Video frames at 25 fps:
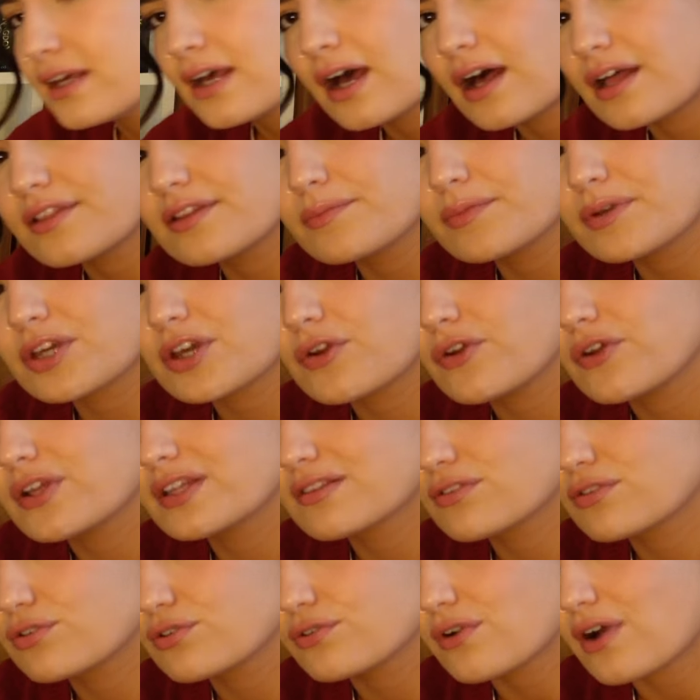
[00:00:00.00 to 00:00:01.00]
And then we go
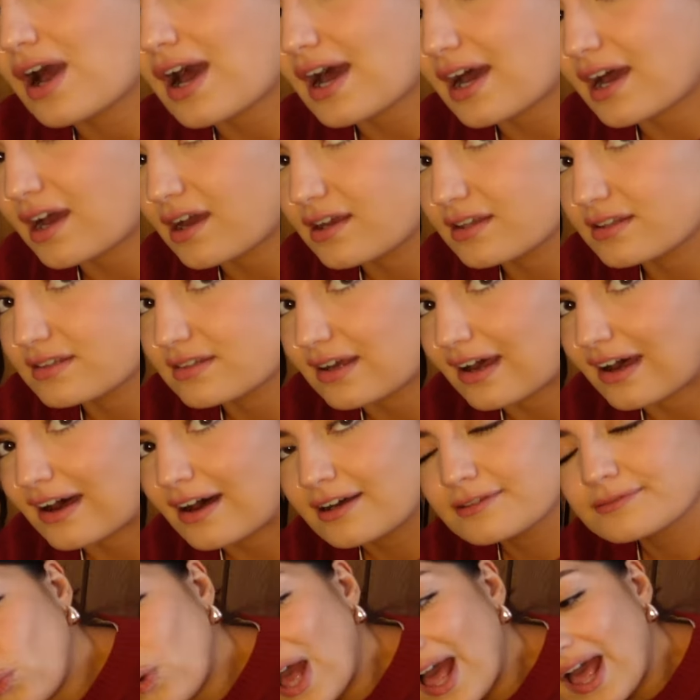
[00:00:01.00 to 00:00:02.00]
into
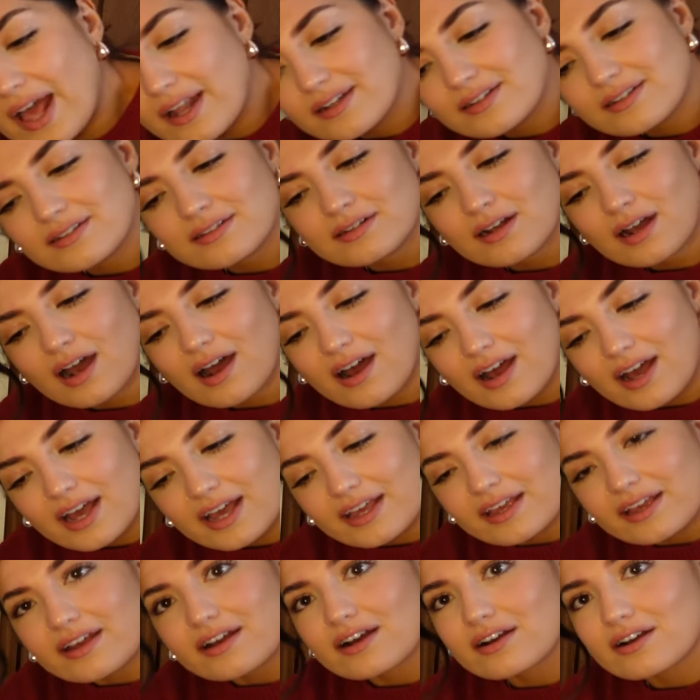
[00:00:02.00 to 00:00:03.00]
ACOTAR. When
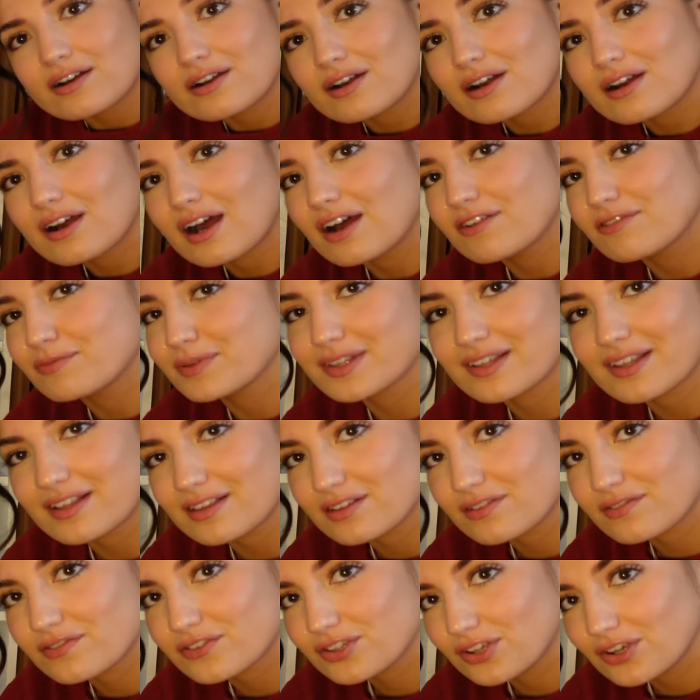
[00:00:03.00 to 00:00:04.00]
I've been saying
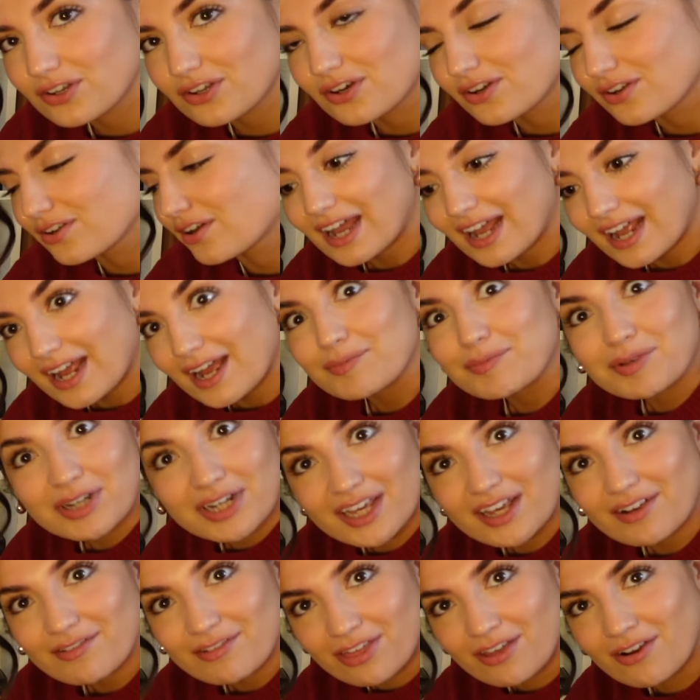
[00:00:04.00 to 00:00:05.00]
this for so long, I am going to
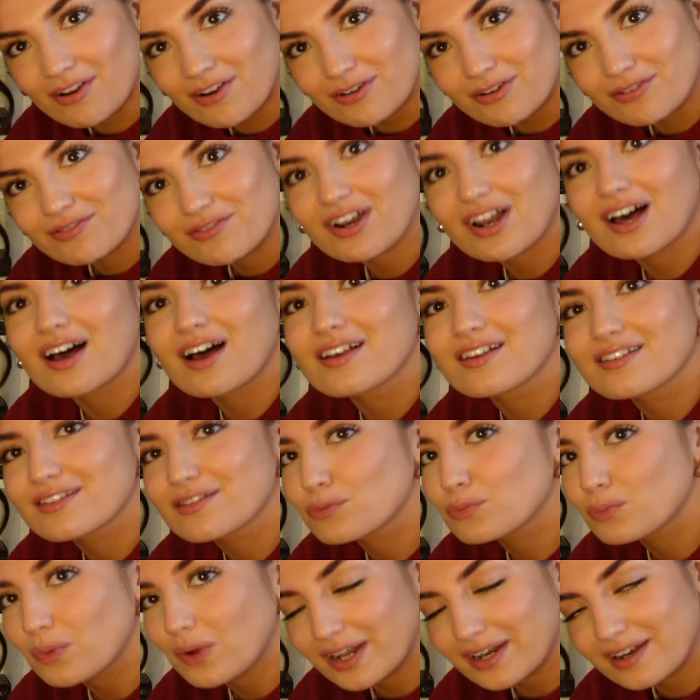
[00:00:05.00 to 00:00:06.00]
get Throne of Glass.
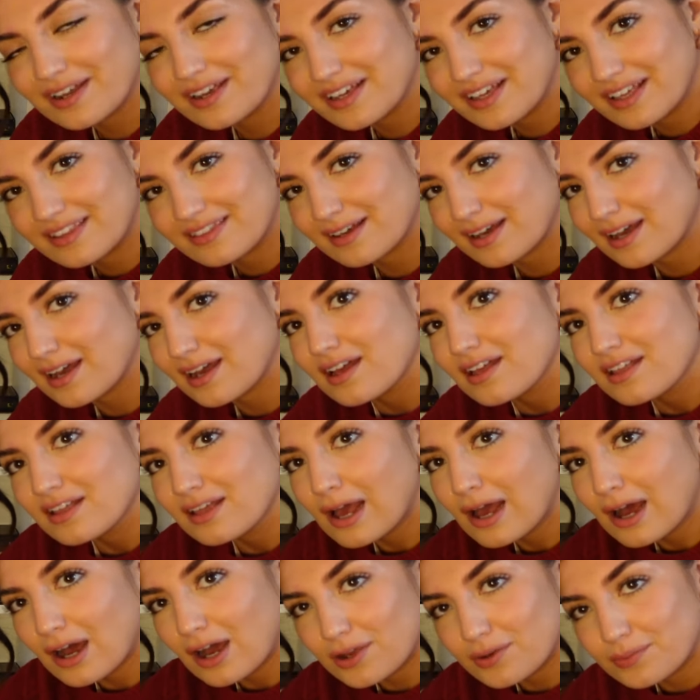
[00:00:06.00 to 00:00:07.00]
When I get that,
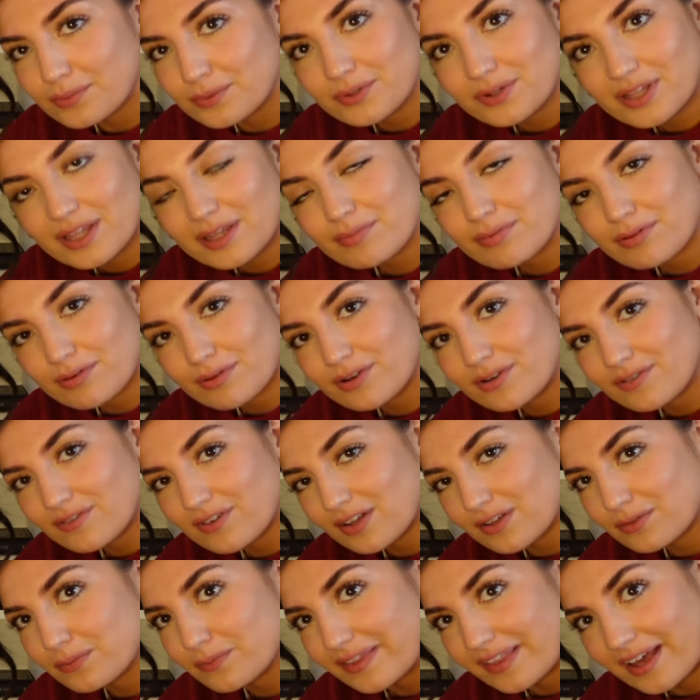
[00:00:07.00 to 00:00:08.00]
I will keep Throne of
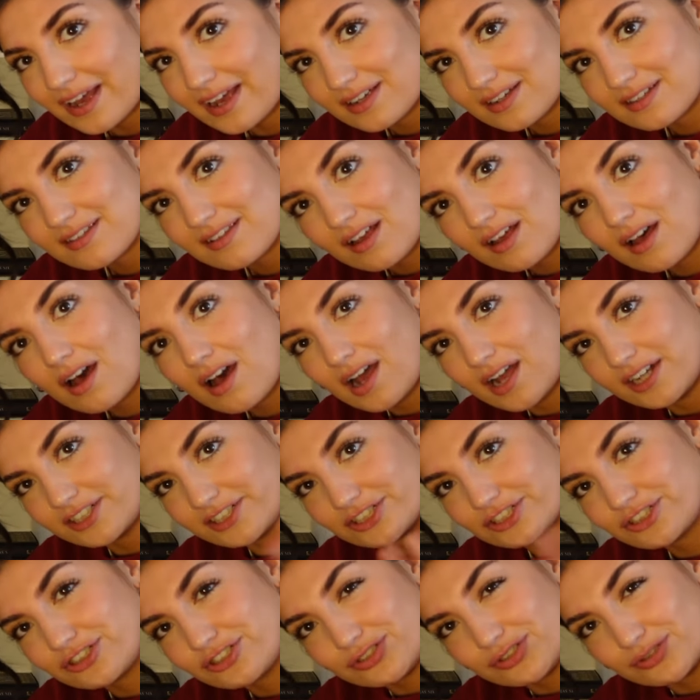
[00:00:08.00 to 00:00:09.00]
Glass with ACOTAR. I
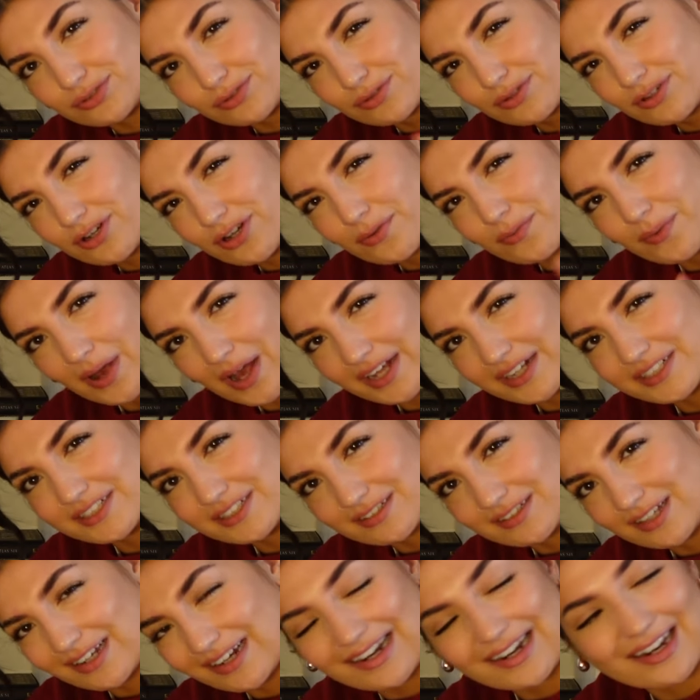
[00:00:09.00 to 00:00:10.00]
just do not know where
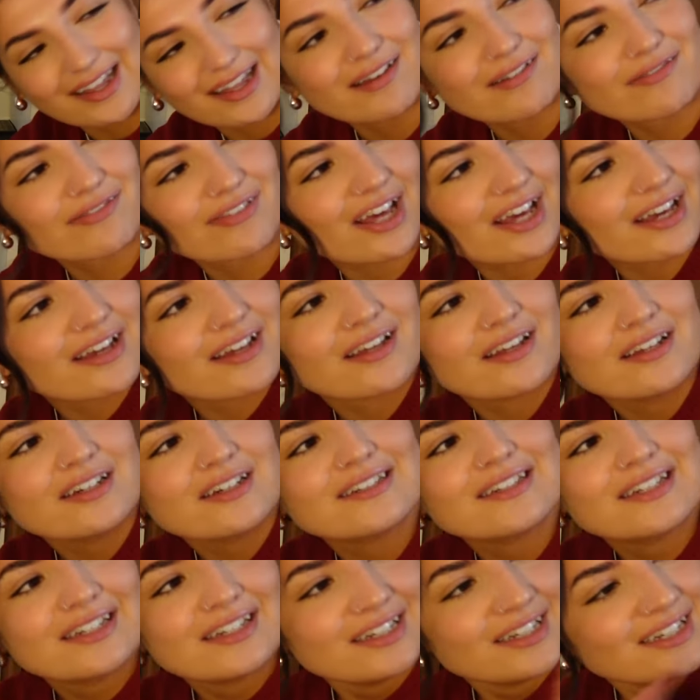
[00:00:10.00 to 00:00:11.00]
she's going to live. Like,
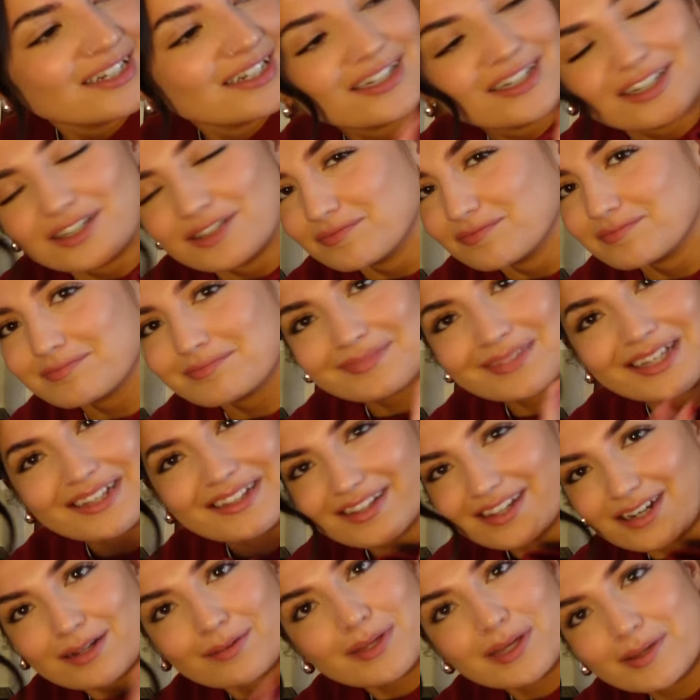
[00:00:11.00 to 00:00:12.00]
it's
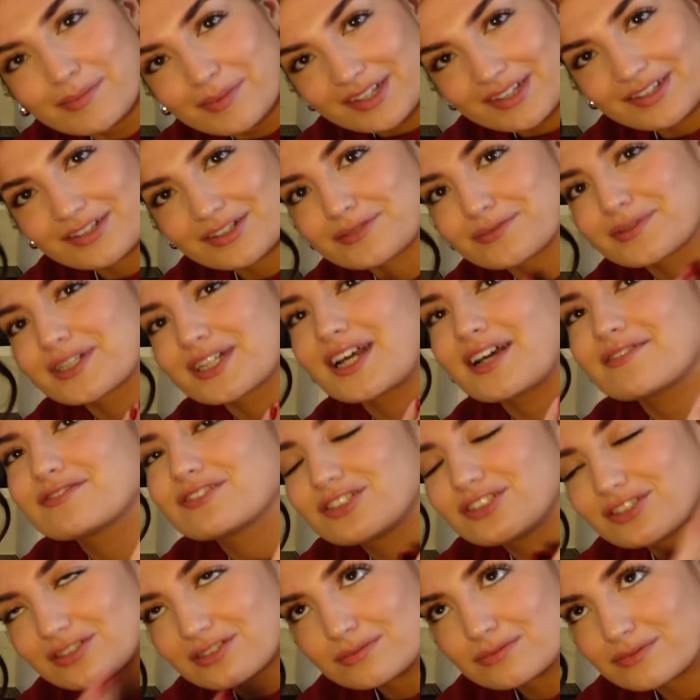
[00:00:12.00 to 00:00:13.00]
going to be a mystery. We're going to have to
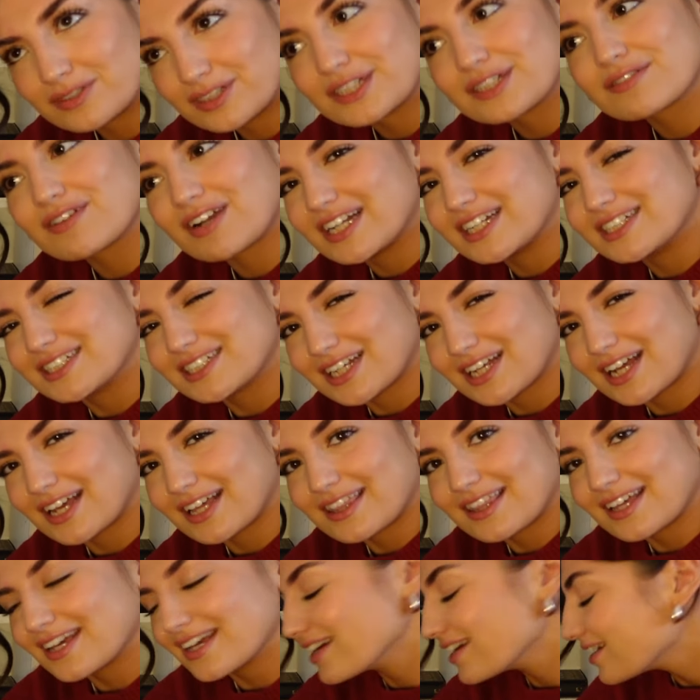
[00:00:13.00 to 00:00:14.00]
do some rearranging, I
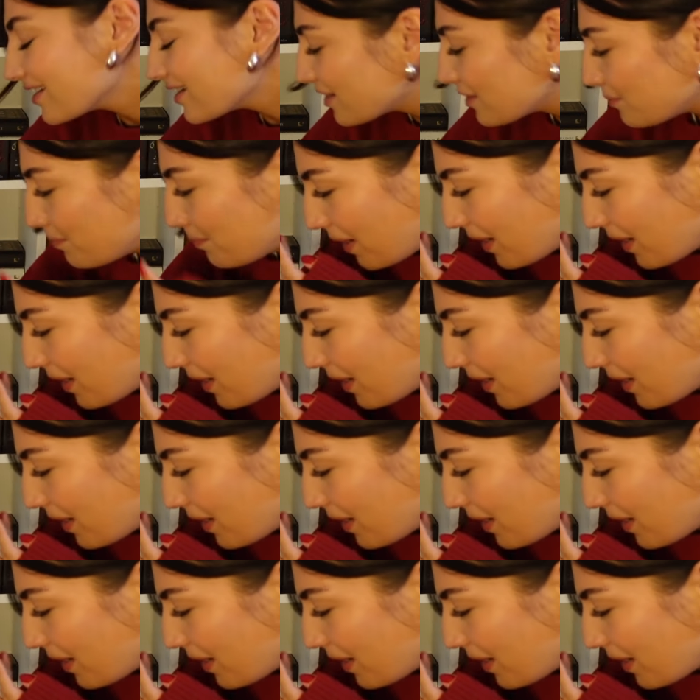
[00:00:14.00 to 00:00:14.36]
think.